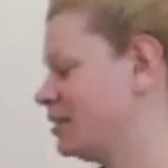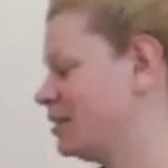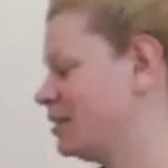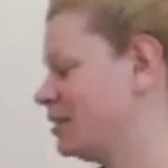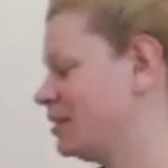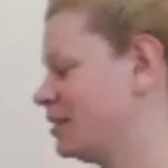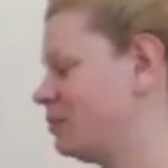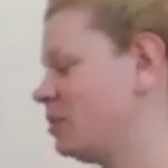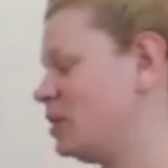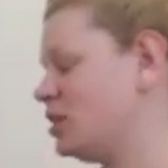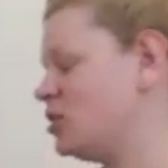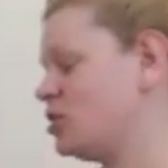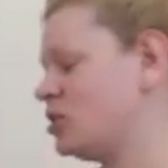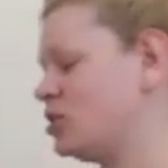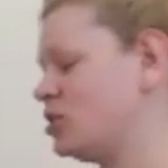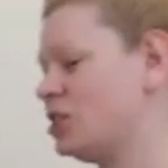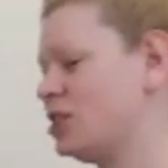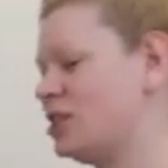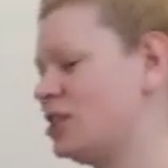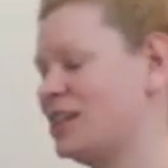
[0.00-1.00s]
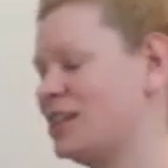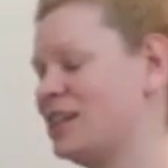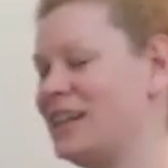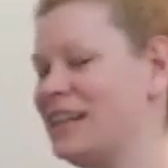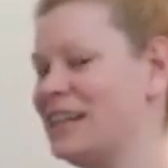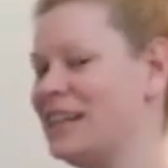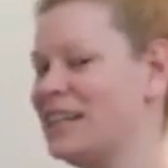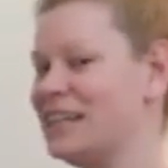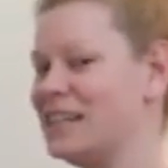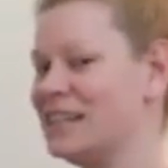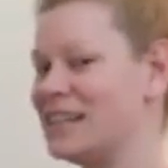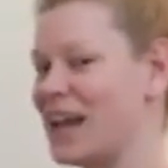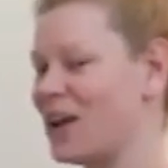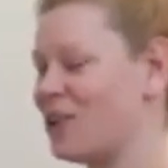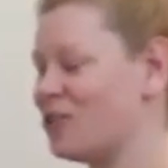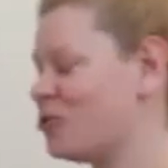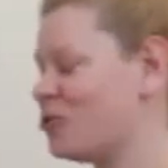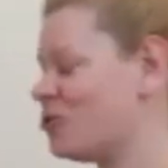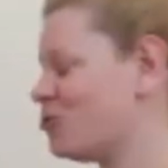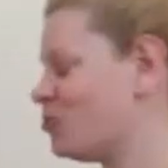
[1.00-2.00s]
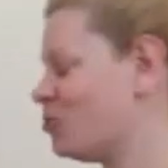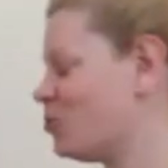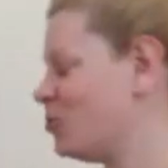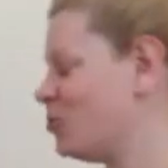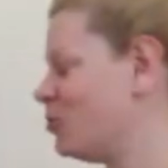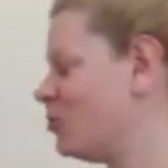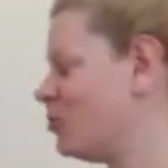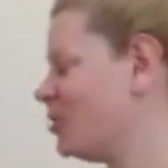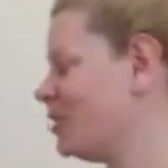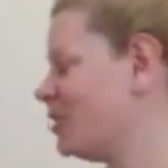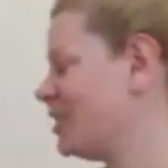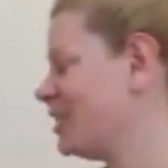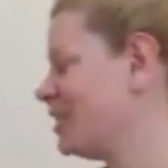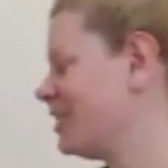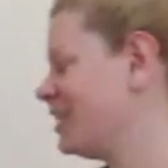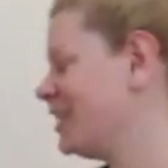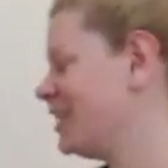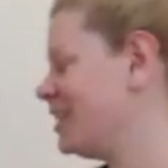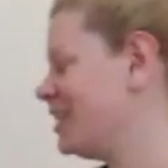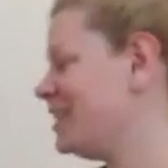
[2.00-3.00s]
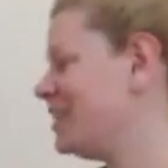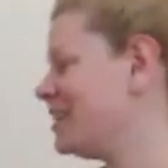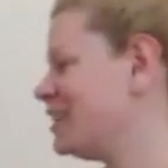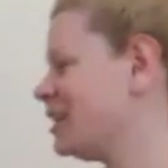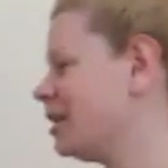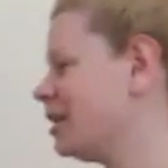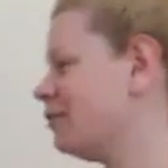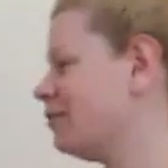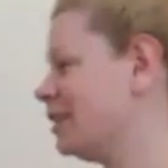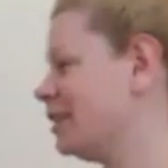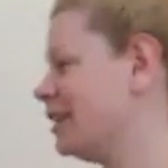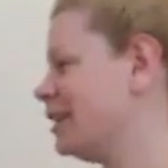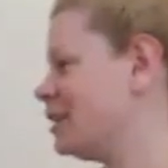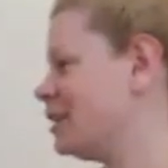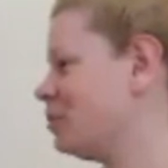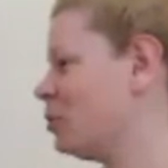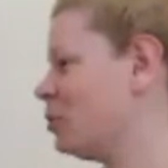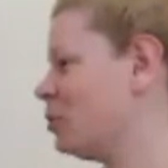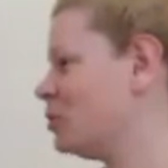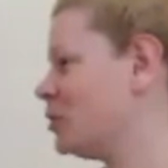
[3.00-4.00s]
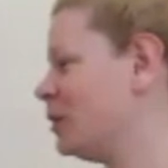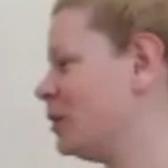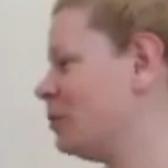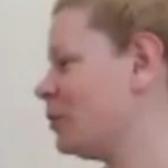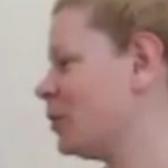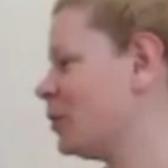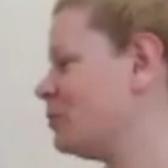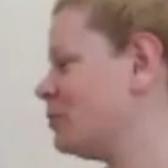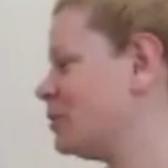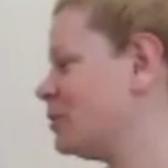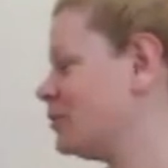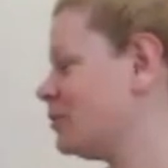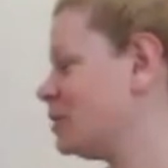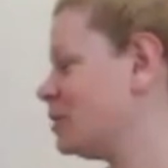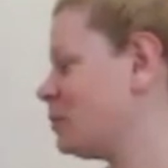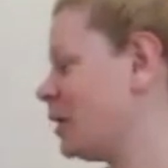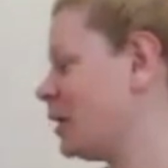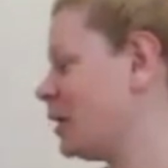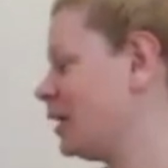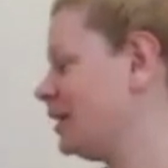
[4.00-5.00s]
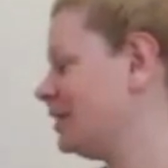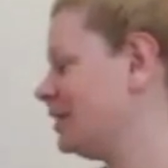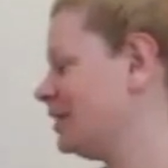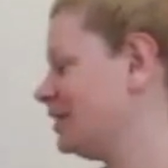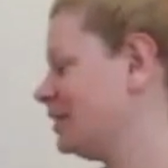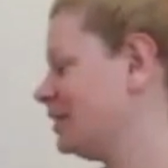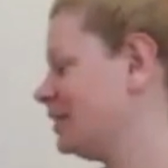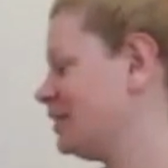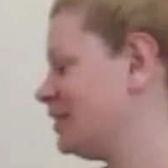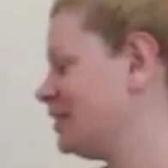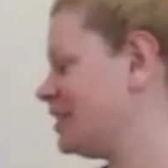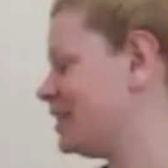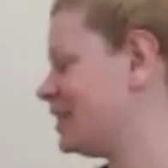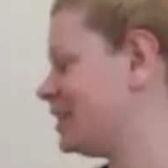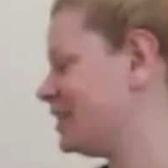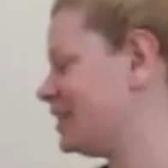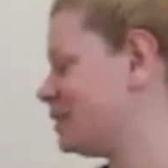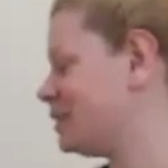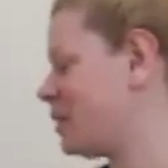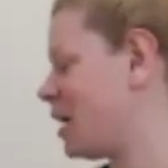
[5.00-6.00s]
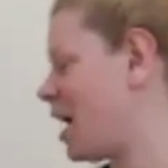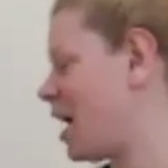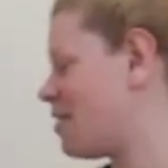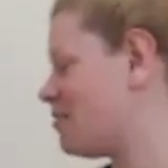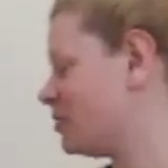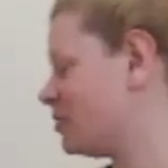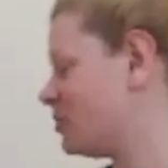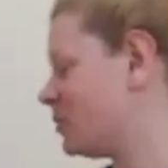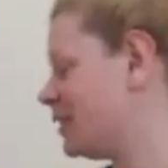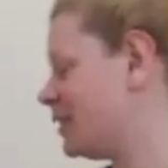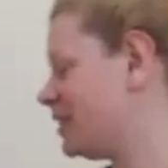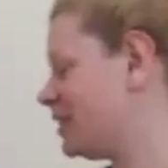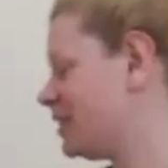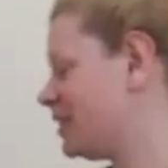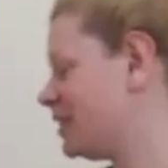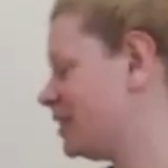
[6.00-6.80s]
We can just ease out through these lovely supporting bones of the spine, this little spiral twist.